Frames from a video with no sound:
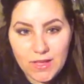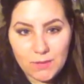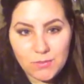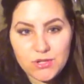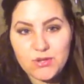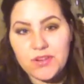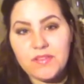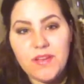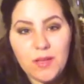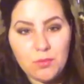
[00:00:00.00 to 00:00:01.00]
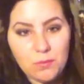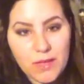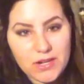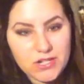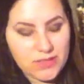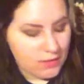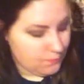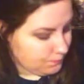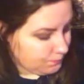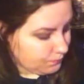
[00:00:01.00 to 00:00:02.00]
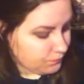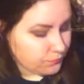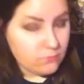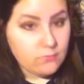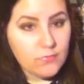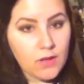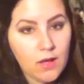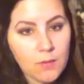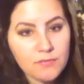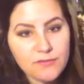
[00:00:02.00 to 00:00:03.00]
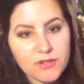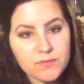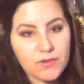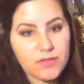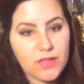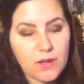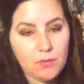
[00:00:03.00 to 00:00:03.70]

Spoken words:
I'm not sure if I will manage that. First book that I